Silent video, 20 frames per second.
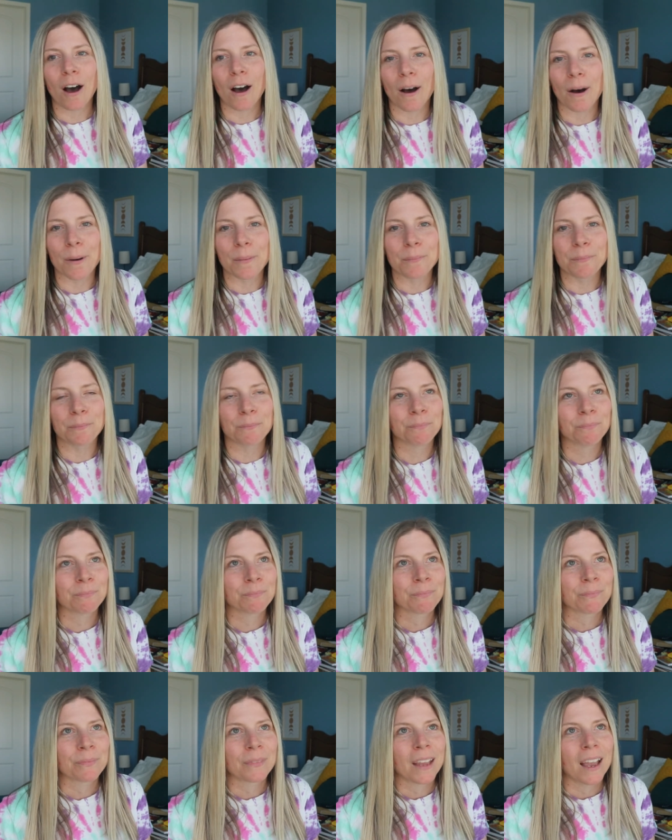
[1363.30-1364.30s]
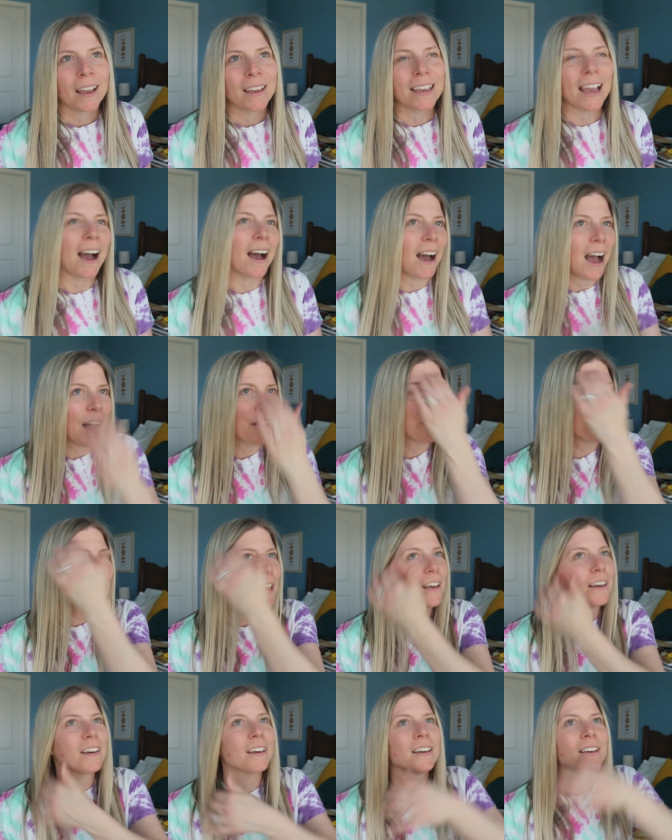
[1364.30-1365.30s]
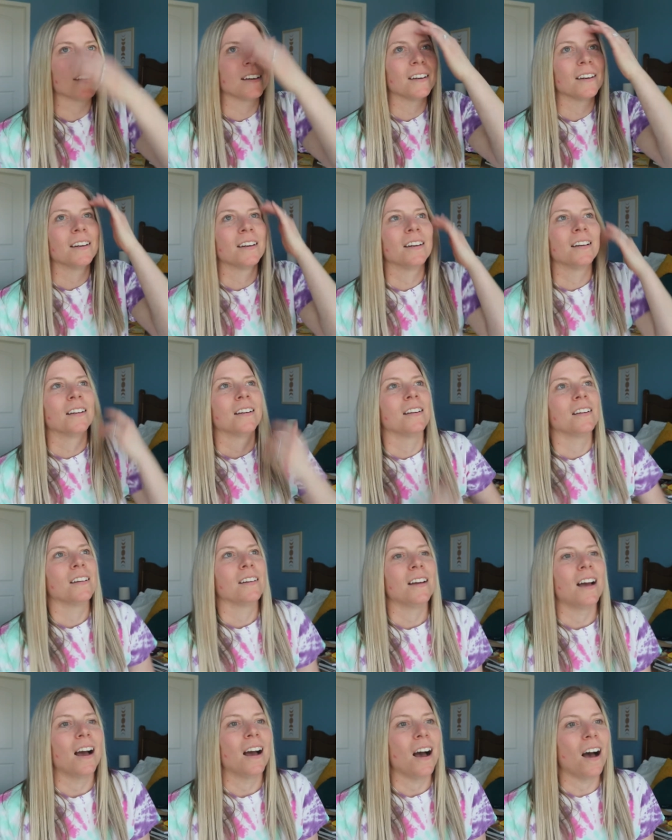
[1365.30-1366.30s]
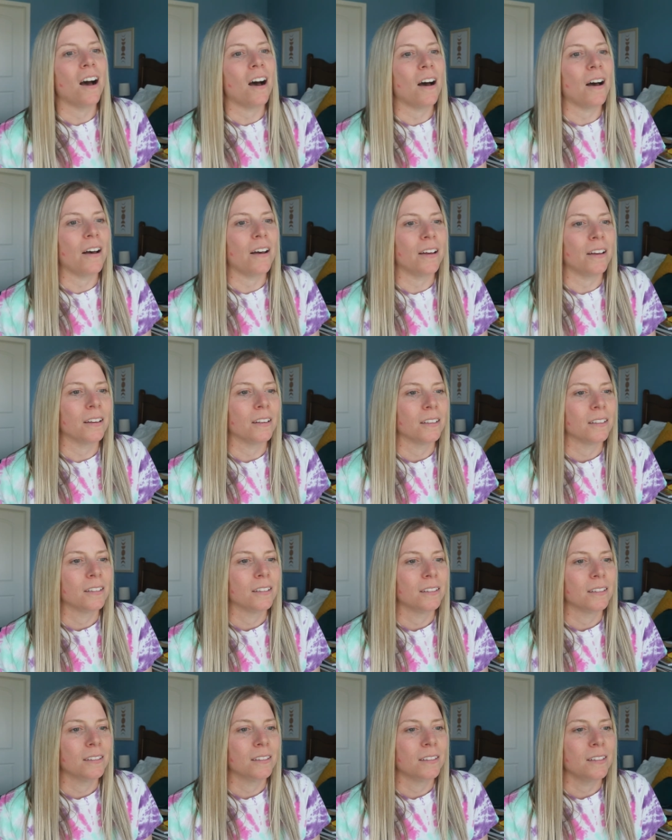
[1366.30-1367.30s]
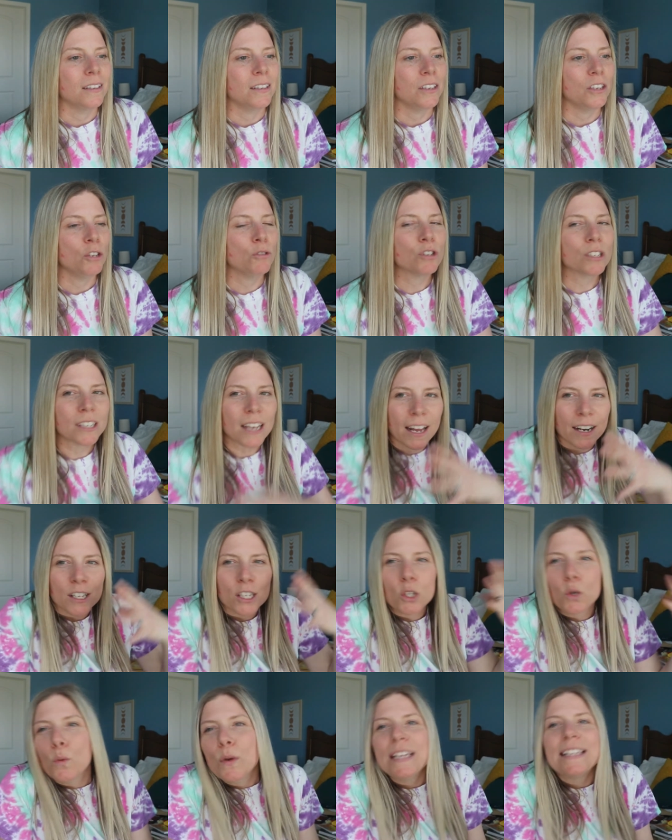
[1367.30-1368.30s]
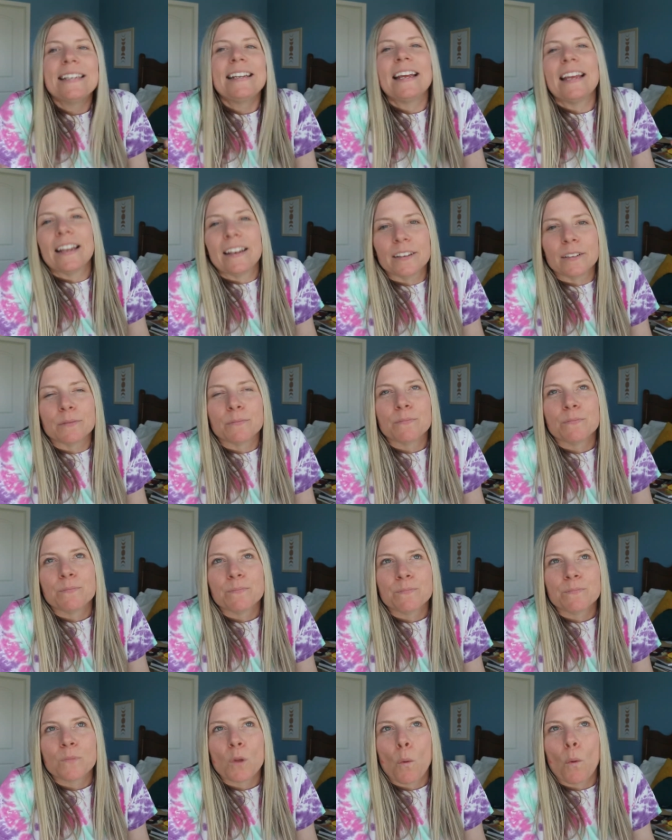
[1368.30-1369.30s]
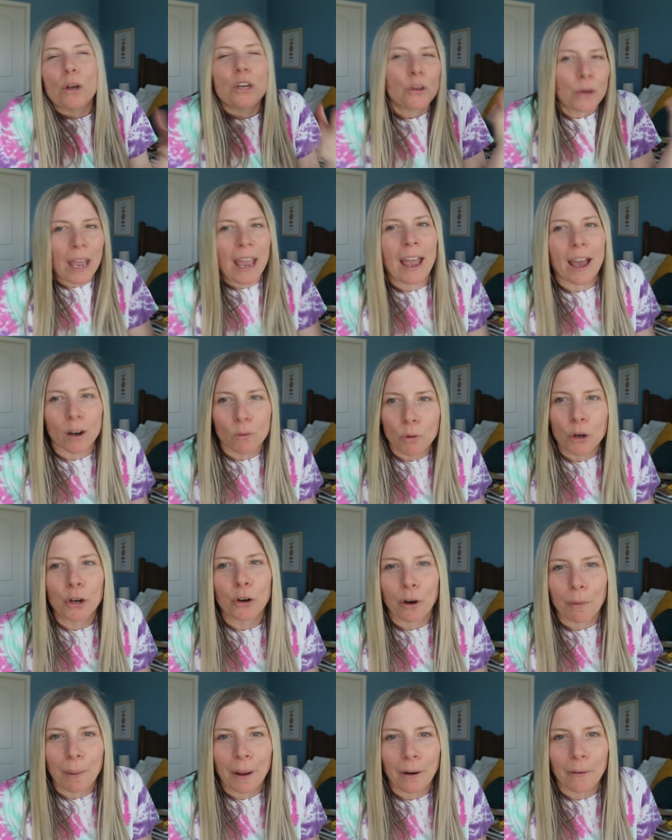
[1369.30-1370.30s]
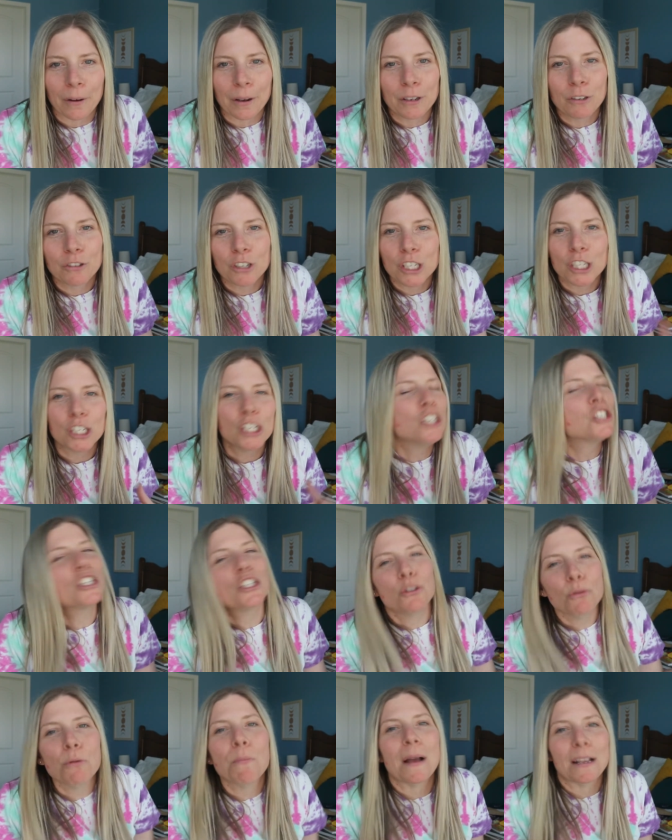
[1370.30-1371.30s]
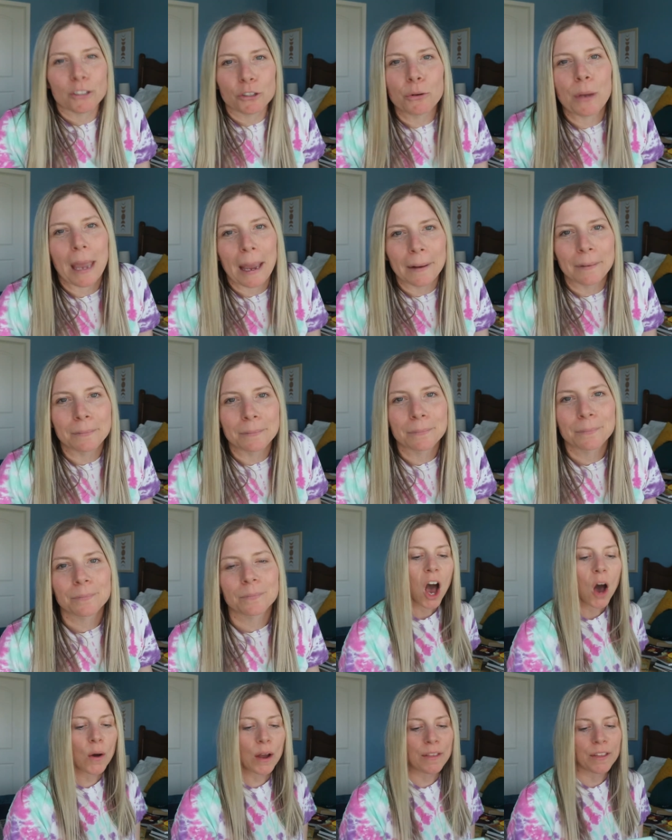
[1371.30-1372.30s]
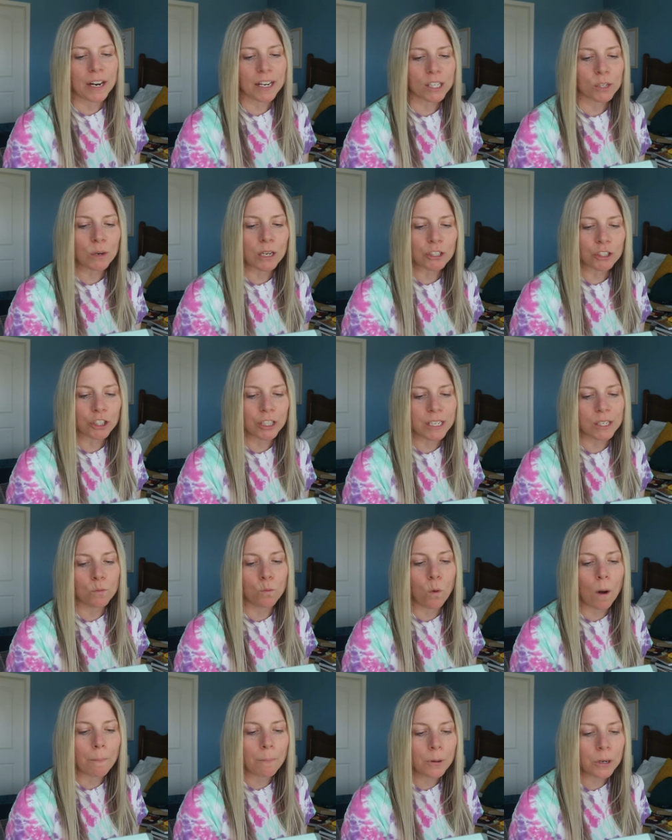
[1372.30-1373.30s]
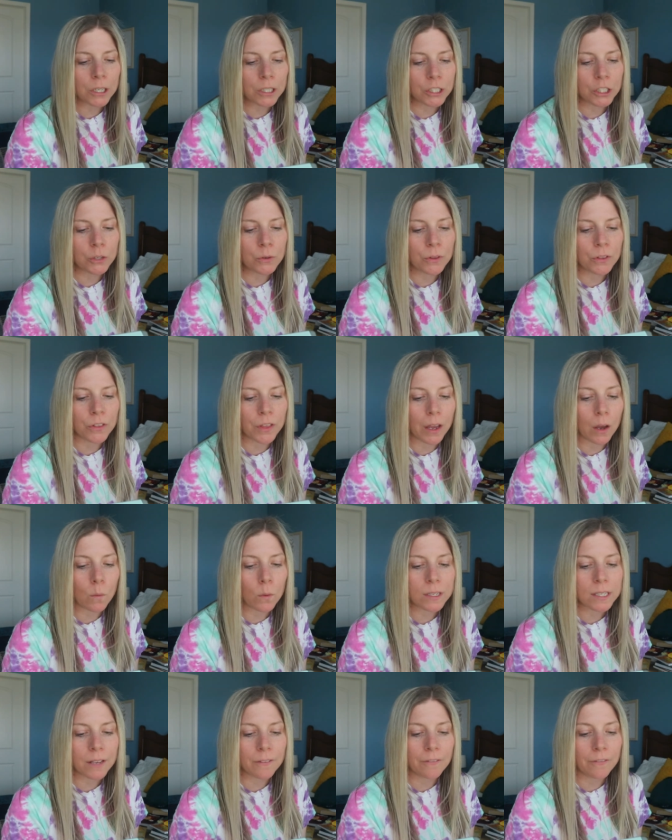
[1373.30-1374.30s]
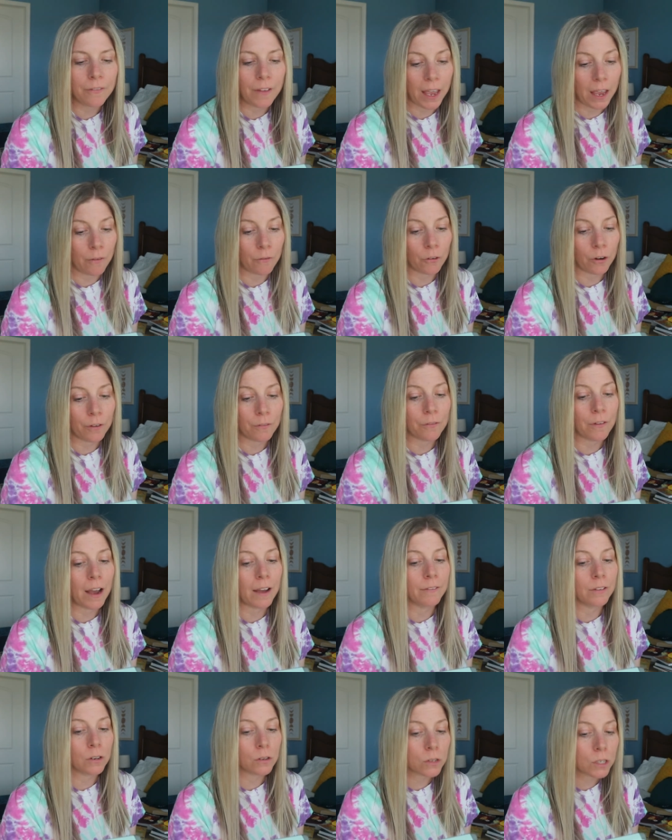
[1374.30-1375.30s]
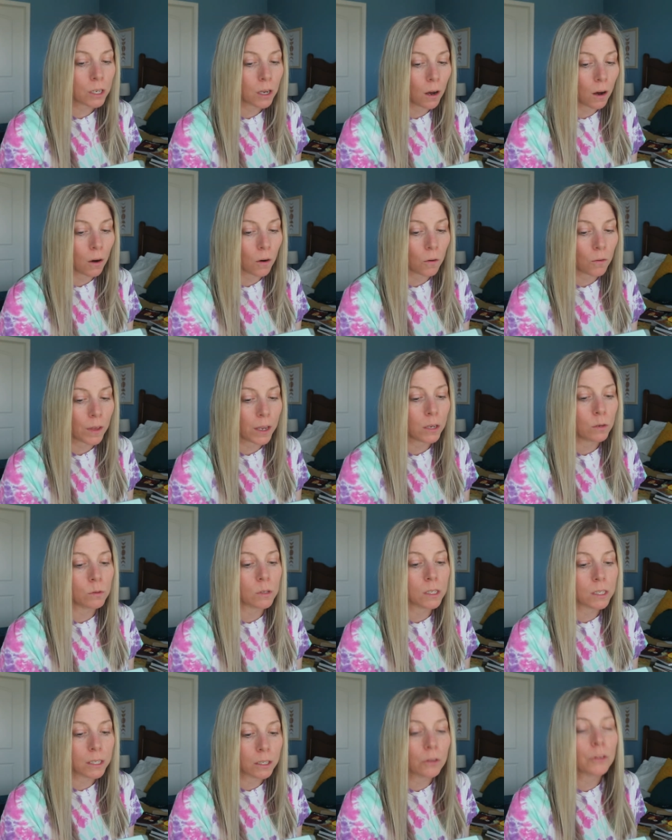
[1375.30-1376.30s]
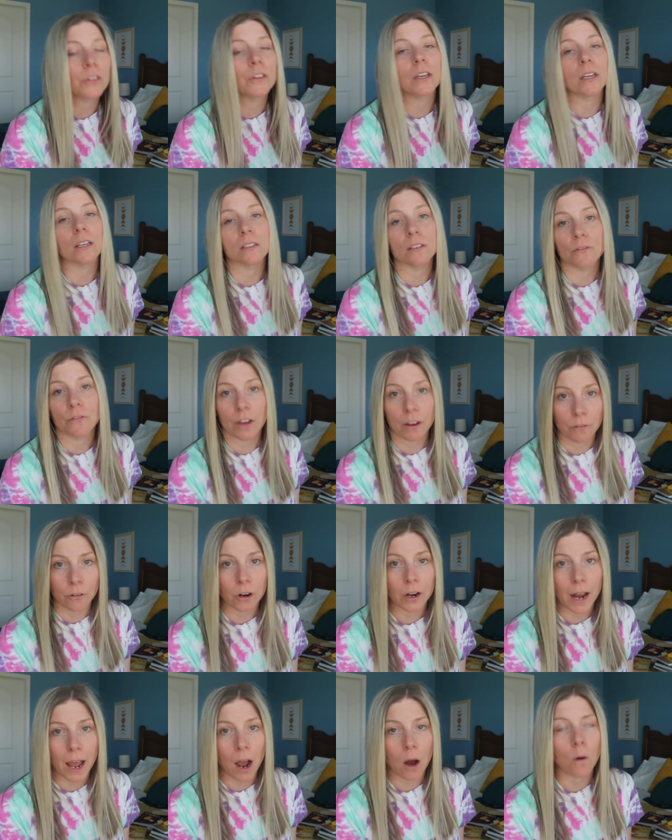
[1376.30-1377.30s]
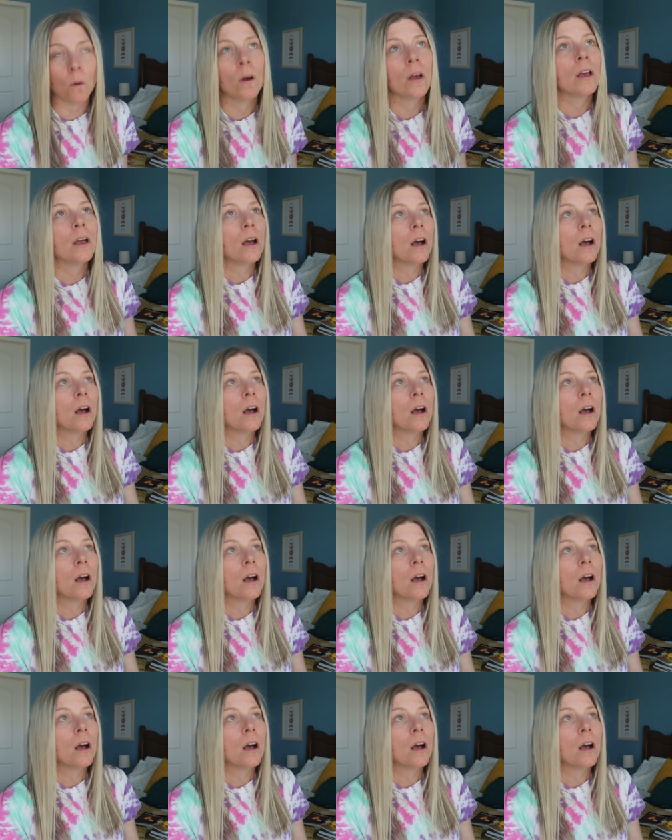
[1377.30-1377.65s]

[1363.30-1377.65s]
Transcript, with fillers: um, yeah, I think uh, you just kind of squeeze it in when you can, when you're a parent. You just, you just do the best you can. Okay, the next question is, what book do you think was a favorite five years ago that you still think is a favorite now?